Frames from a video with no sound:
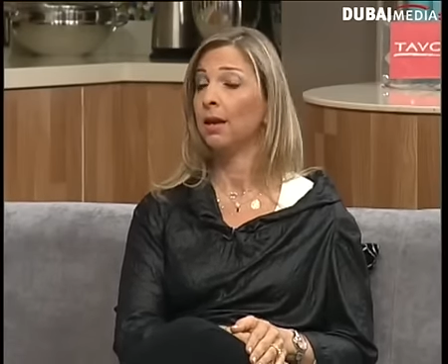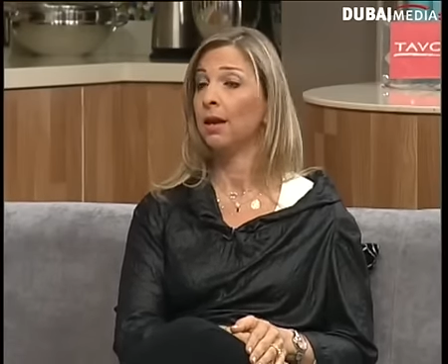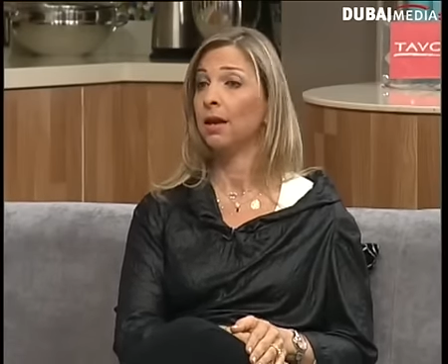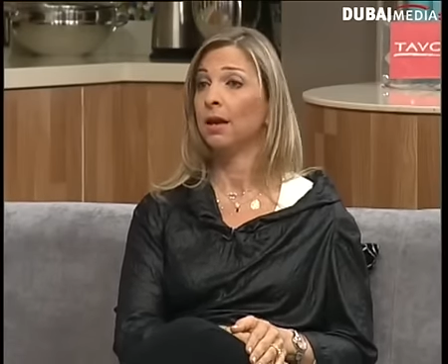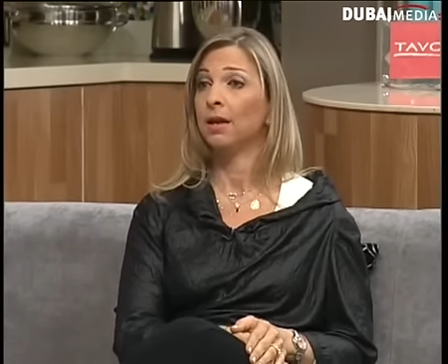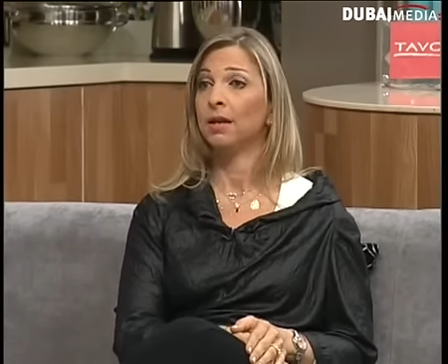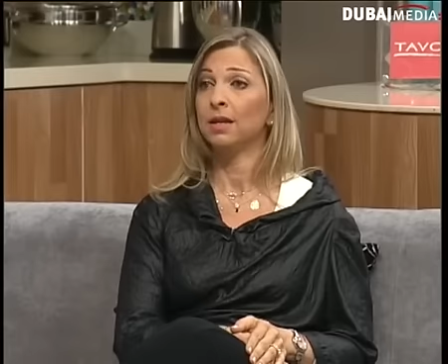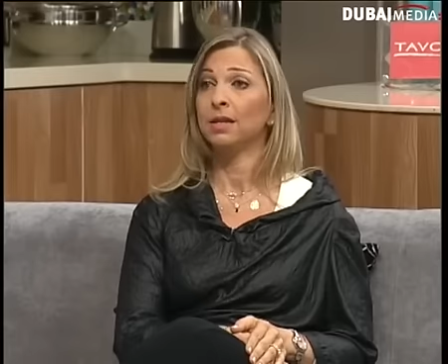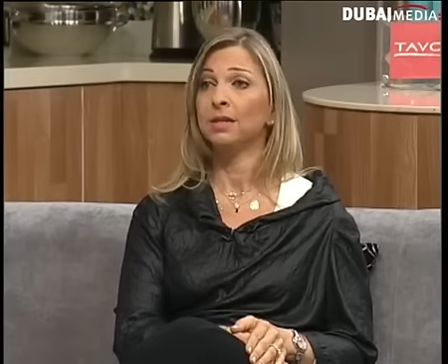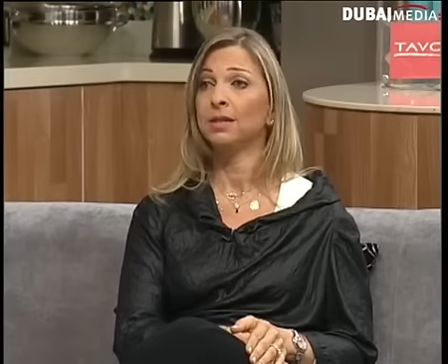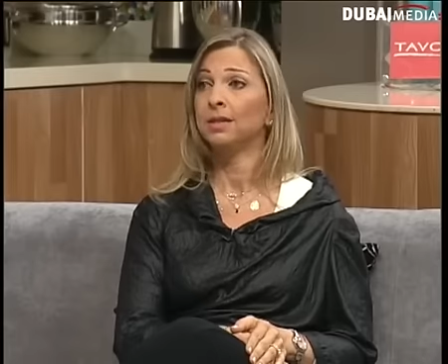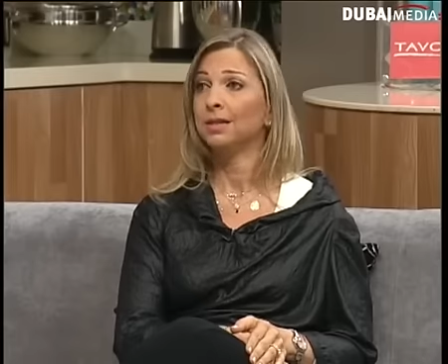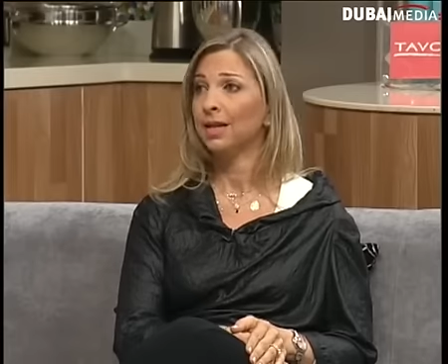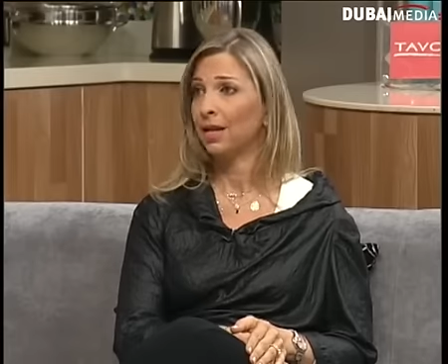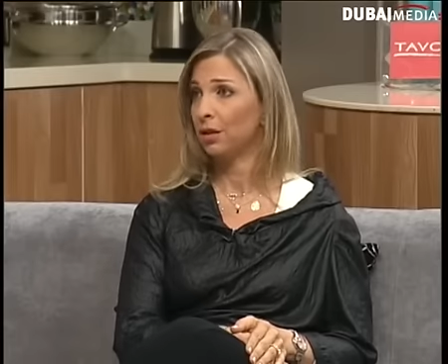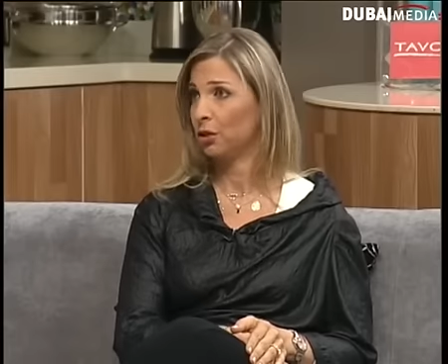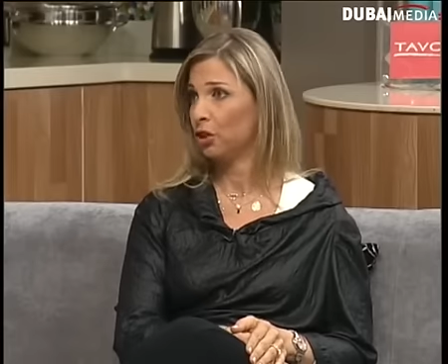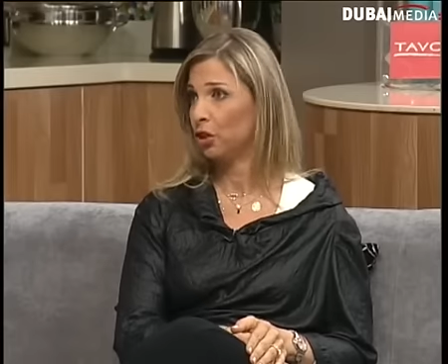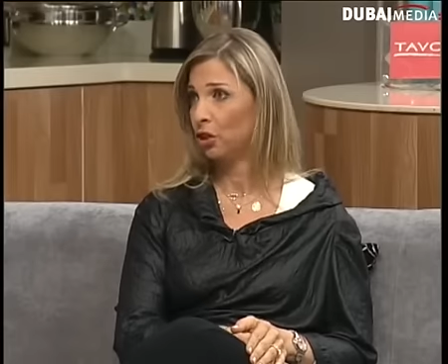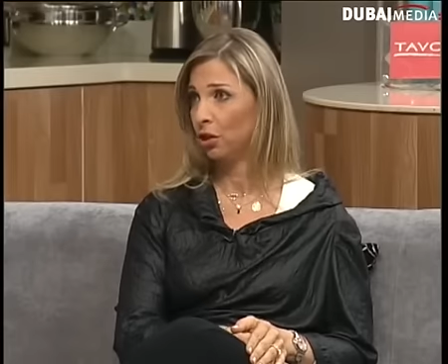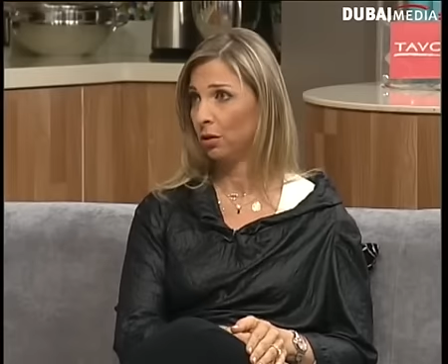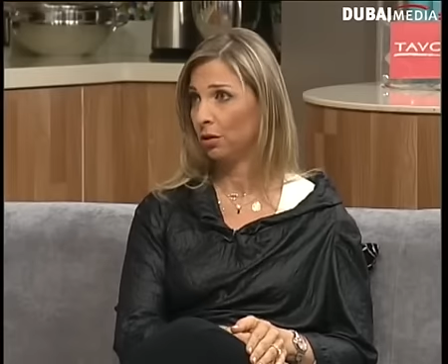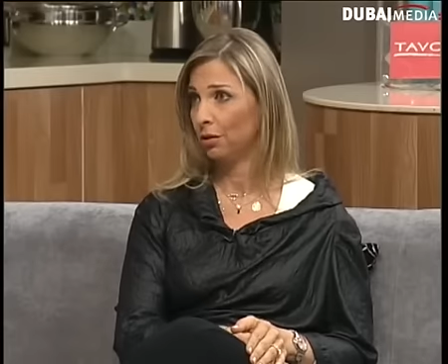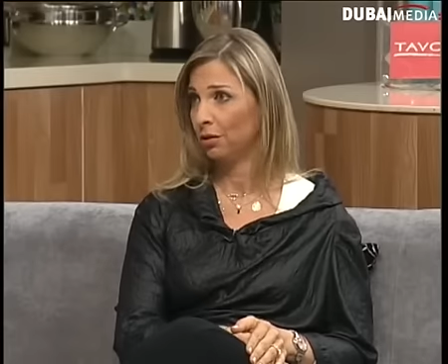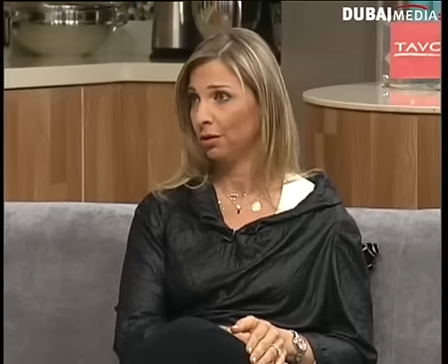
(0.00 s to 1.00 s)
an
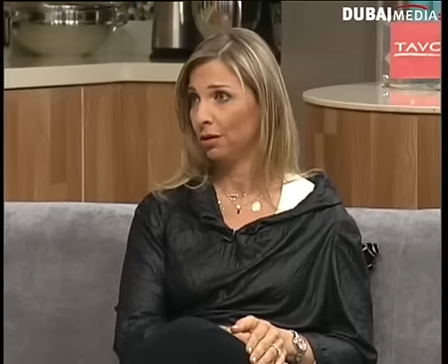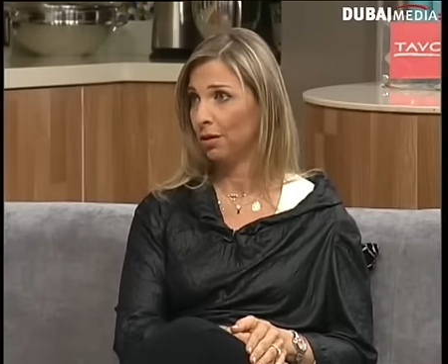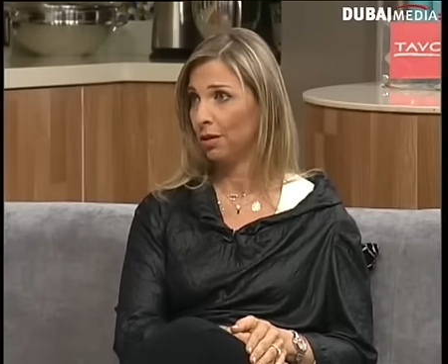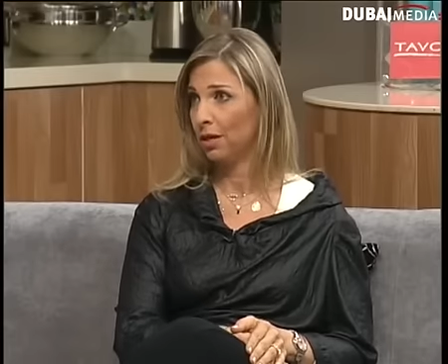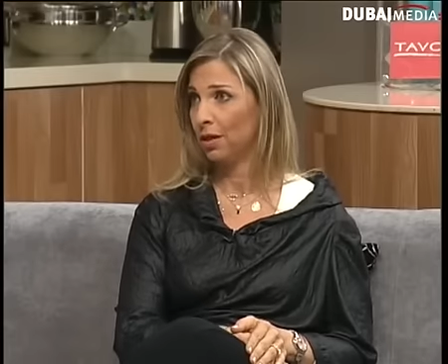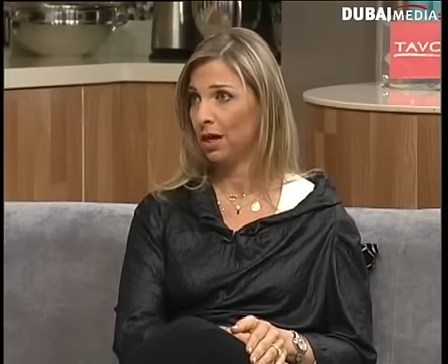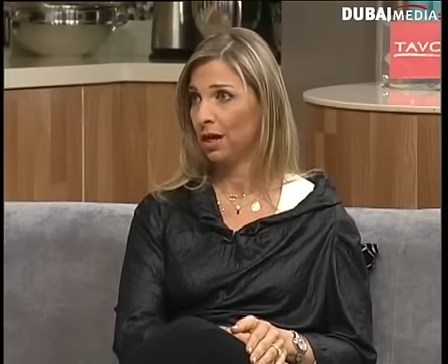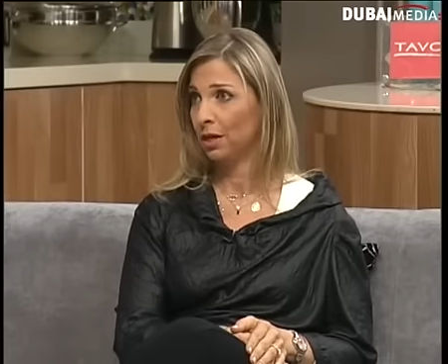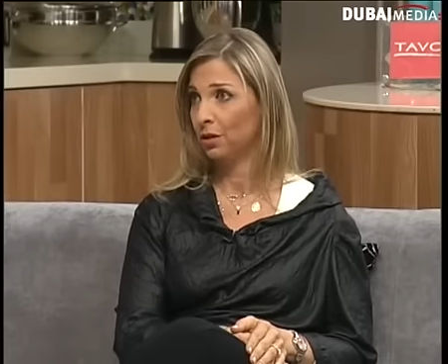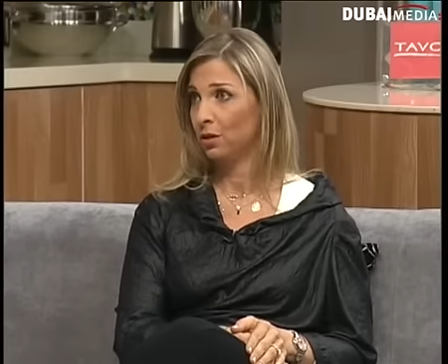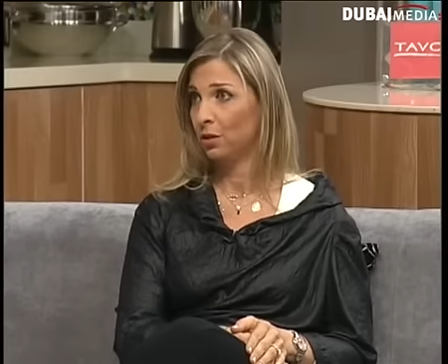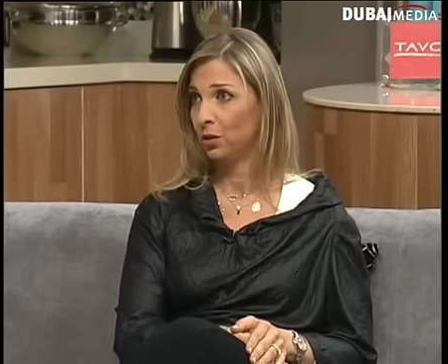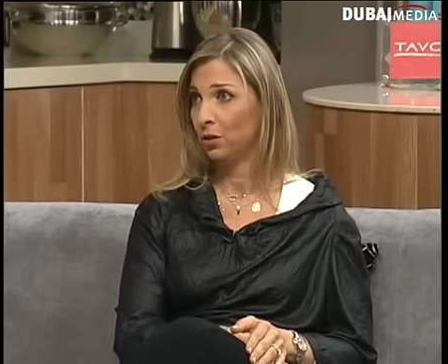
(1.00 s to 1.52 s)
essential thing